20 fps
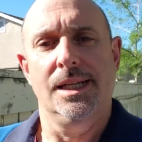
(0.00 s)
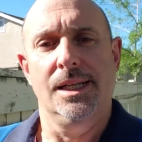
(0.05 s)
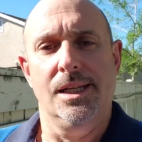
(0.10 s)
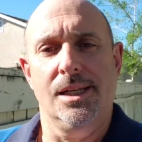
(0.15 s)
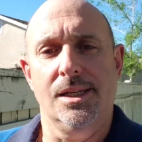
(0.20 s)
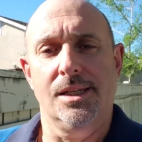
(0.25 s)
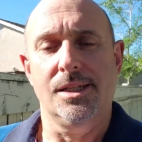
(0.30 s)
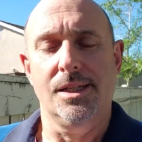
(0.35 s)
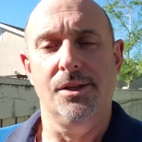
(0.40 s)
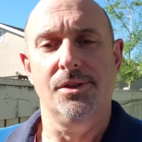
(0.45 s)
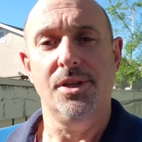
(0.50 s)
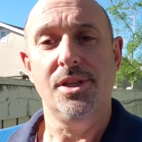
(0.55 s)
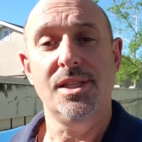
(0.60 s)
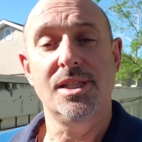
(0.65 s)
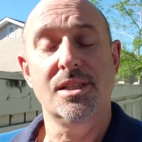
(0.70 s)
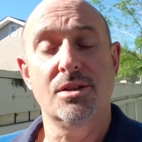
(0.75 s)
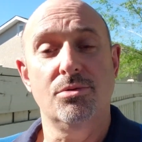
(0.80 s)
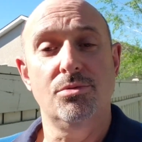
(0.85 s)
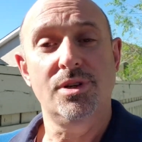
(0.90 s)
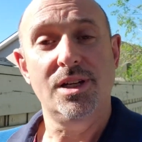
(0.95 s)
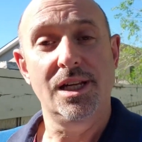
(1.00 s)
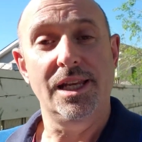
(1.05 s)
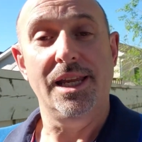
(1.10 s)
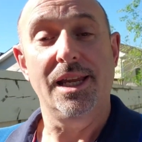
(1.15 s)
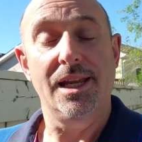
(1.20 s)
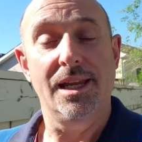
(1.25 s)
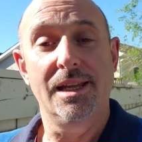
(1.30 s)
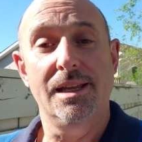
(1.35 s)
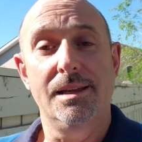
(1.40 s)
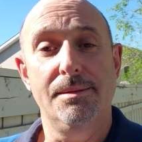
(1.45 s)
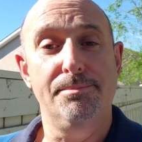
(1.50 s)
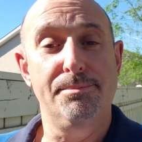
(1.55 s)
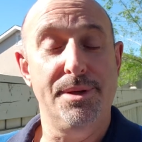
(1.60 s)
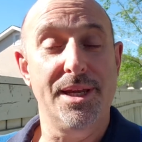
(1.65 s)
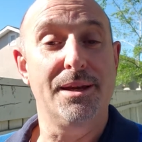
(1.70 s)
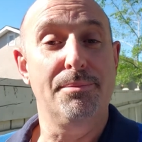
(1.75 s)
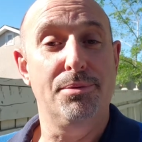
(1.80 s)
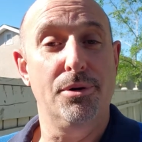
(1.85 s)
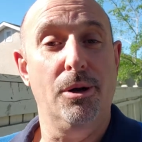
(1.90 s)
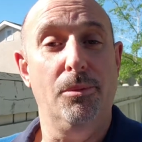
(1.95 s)
So this is a really
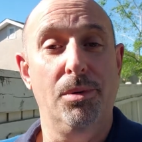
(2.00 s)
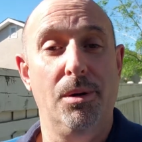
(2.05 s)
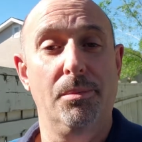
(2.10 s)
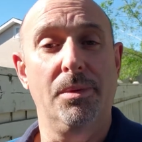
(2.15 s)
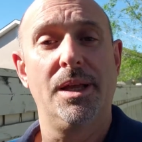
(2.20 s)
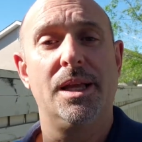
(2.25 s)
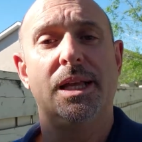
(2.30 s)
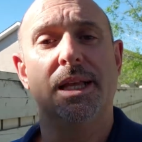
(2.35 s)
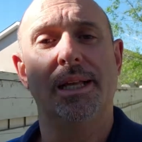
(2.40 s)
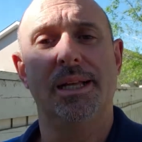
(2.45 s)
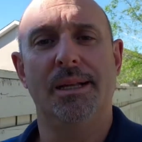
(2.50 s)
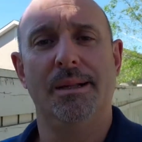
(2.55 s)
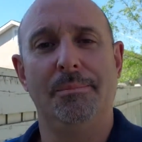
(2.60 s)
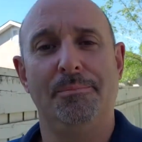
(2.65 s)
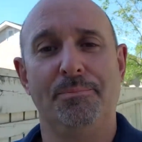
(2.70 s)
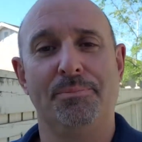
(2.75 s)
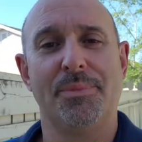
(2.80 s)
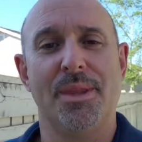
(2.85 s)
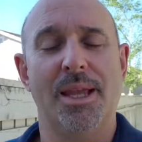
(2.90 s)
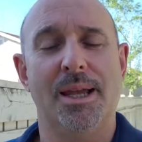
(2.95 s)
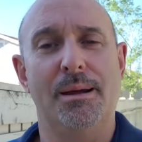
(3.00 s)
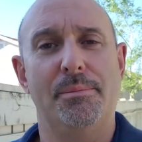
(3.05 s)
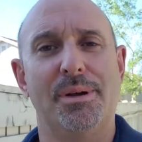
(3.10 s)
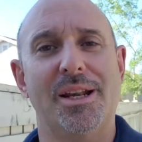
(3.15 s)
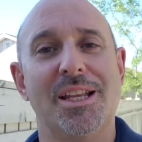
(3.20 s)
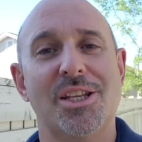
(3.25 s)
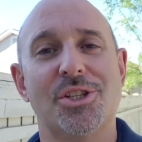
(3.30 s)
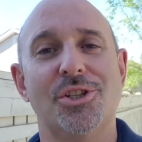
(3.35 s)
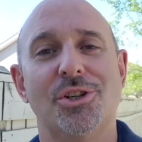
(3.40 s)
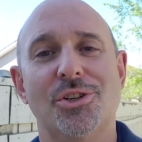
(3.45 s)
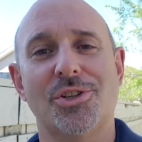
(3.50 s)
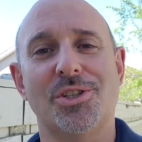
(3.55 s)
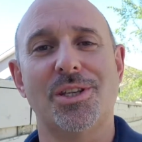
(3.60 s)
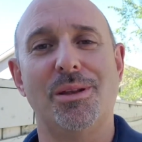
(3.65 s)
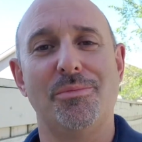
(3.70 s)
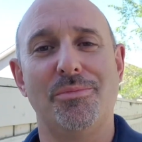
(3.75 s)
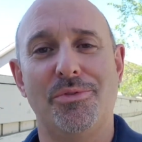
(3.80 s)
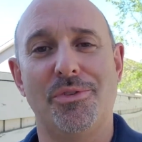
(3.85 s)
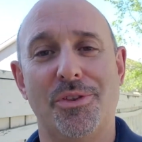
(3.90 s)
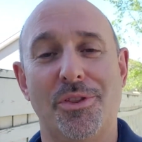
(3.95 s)
big problem, but it's not
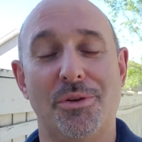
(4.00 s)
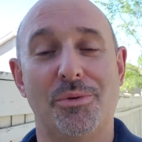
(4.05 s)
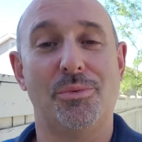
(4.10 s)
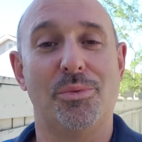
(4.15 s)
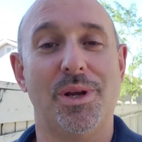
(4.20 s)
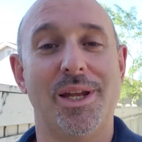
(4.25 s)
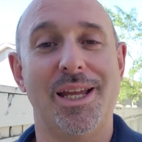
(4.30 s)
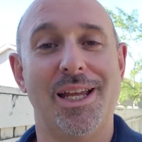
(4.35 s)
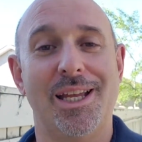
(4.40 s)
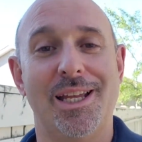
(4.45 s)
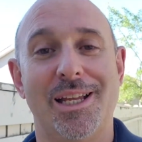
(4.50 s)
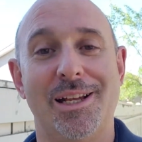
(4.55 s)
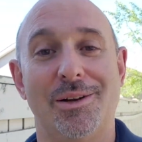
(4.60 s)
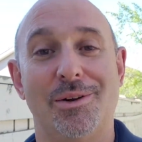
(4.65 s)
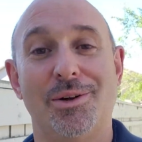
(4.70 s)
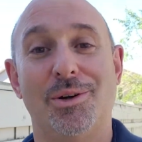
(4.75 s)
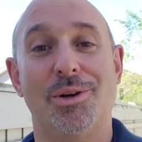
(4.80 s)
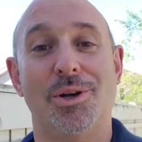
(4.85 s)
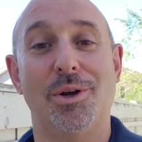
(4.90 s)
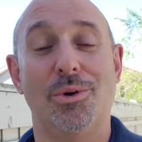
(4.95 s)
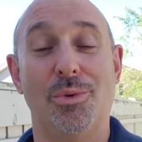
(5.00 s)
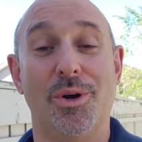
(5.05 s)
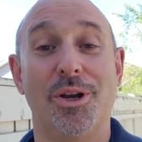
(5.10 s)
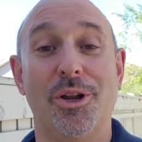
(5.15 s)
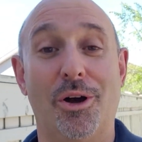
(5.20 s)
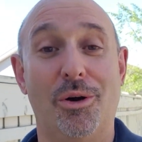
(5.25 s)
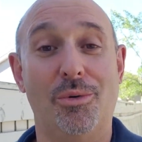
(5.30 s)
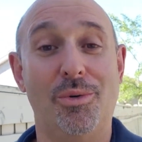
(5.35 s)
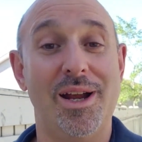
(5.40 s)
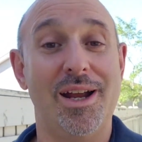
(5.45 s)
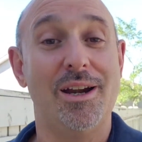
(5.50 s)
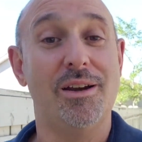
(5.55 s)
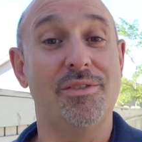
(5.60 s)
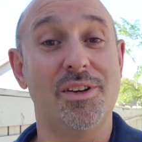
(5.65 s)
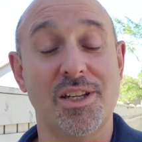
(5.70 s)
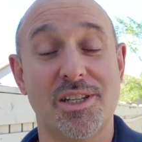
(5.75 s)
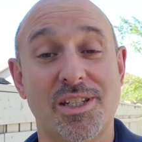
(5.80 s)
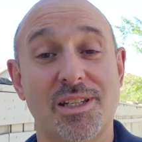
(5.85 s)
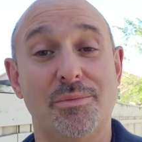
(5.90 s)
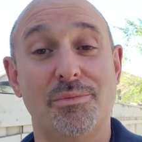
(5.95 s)
something that we're not aware of, and
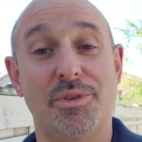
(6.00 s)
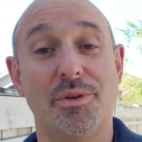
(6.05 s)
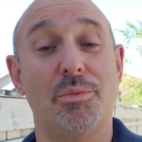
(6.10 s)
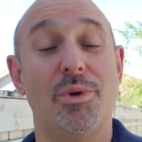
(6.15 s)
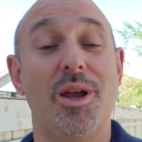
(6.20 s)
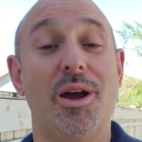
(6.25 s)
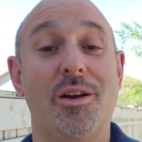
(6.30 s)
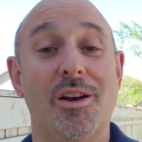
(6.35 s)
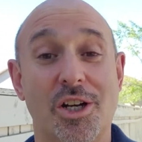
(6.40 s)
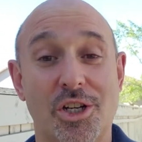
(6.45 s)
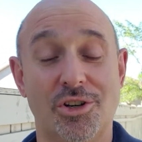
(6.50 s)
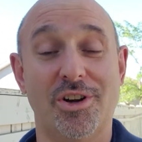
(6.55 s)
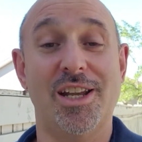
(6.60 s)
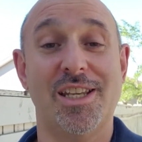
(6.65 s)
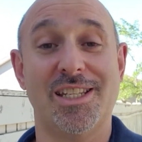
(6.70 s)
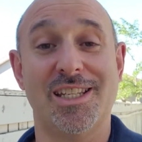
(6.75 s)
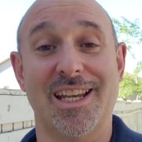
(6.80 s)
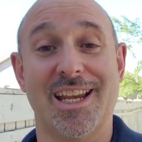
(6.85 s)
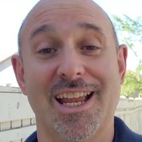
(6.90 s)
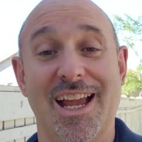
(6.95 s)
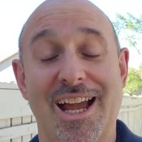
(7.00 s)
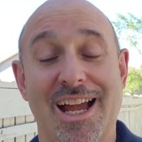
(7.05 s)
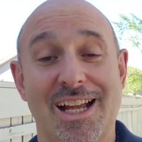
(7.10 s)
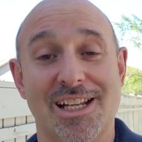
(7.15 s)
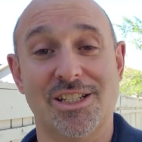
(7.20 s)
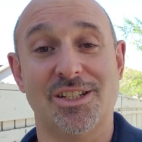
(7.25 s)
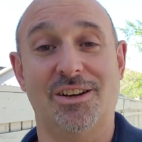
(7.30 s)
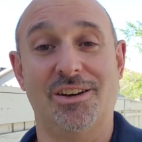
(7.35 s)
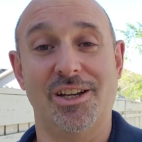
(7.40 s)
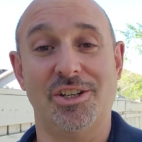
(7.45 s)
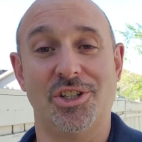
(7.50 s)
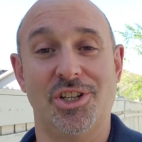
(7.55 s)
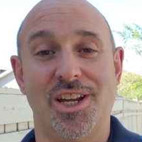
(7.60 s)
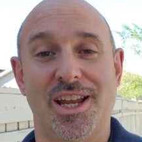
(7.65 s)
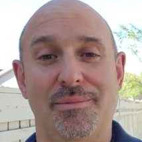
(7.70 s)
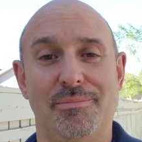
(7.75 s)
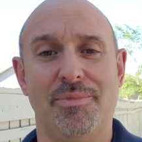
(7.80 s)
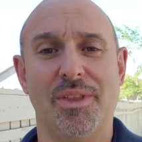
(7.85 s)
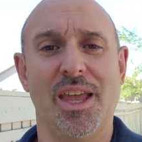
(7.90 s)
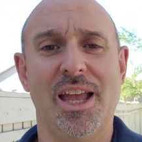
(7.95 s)
it's something we are addressing at
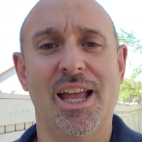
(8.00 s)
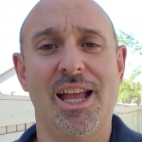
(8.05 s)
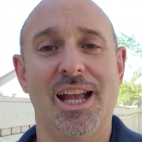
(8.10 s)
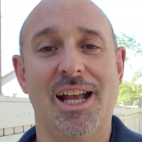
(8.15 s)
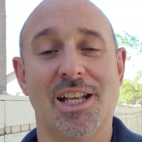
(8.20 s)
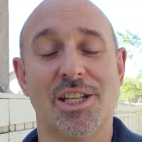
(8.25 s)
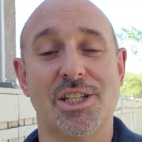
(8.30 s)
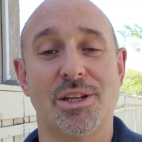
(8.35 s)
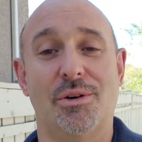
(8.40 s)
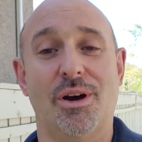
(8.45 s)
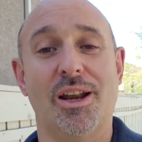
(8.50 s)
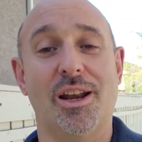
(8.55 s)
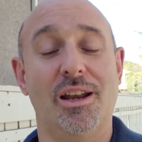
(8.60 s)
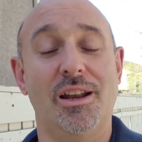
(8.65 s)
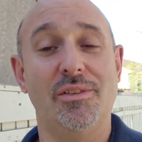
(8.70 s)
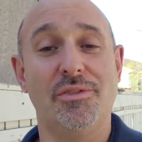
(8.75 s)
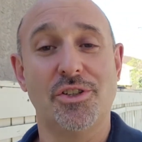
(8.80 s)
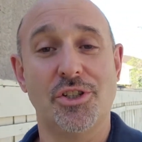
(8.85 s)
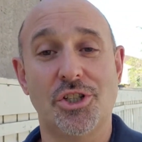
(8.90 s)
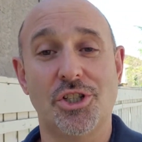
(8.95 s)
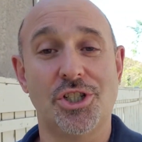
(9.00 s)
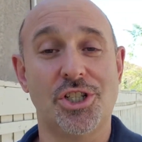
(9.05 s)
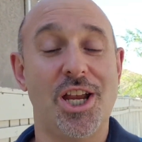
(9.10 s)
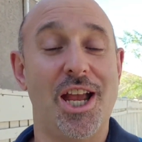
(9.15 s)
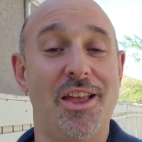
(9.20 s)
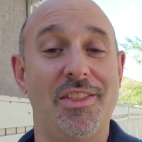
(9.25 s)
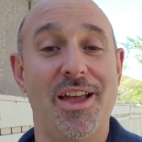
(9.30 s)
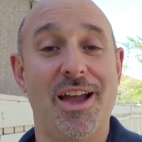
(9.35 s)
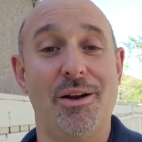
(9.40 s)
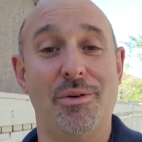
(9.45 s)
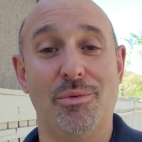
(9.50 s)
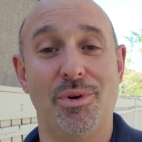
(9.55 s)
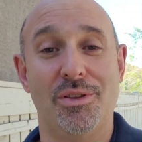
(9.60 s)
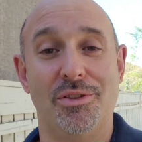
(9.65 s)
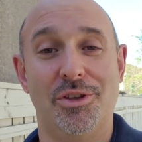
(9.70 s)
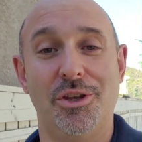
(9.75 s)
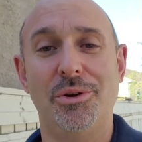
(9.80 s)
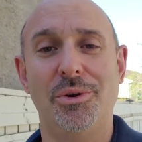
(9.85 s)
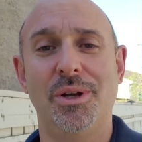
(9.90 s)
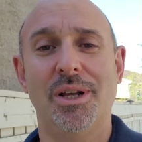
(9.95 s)
IJM. And so I'd love to share that with
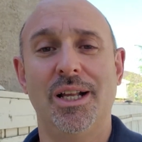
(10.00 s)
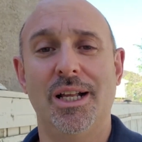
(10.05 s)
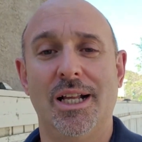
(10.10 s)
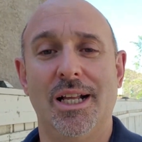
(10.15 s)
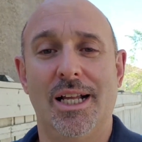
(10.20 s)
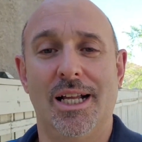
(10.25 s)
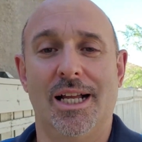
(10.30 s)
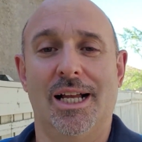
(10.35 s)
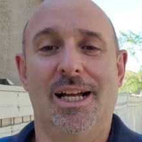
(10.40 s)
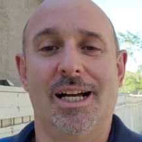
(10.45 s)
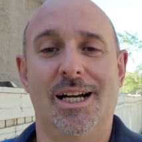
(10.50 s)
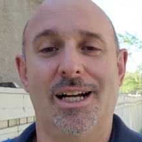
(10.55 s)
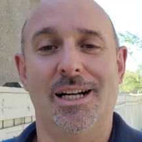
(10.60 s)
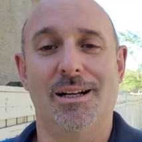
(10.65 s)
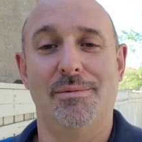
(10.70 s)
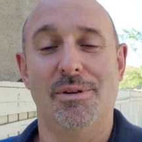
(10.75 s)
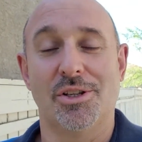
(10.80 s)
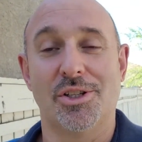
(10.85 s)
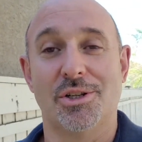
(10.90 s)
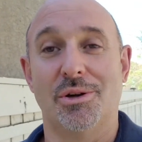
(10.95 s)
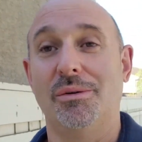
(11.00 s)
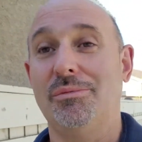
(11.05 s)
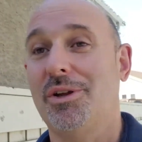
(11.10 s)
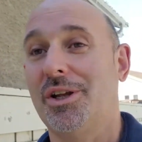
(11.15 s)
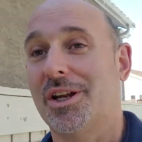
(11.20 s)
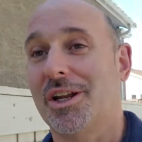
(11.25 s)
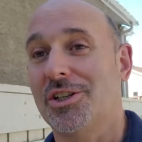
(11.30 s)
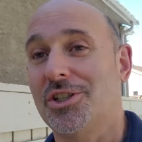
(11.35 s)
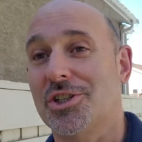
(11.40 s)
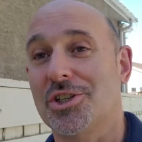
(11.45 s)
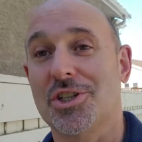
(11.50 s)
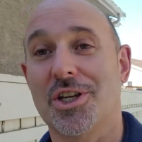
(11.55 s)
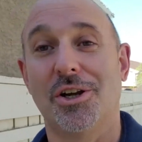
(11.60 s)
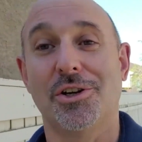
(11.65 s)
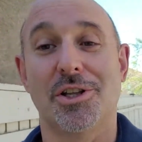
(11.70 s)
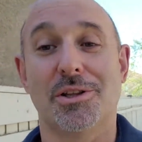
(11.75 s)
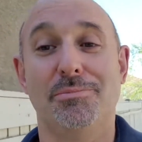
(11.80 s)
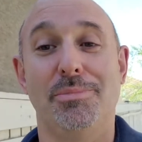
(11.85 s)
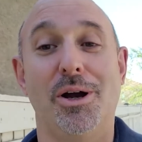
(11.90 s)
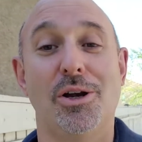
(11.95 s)
you. And so I'm going to just go
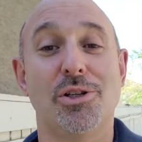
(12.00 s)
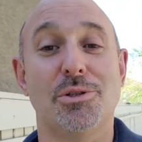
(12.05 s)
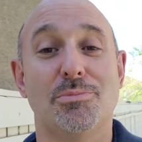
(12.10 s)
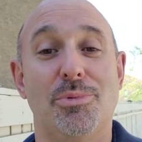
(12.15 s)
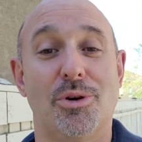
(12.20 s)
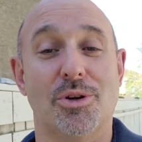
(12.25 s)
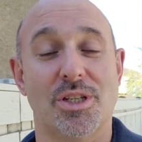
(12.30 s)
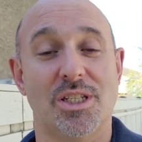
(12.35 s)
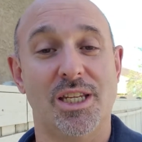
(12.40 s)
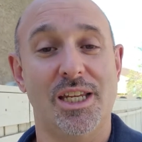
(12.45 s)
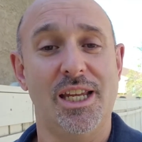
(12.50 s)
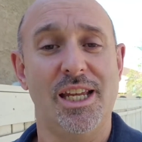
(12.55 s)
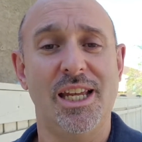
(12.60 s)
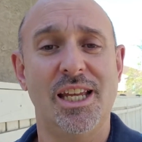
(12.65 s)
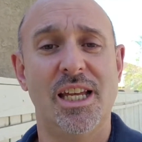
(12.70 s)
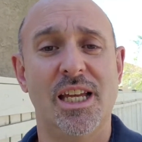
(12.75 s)
to the post box here,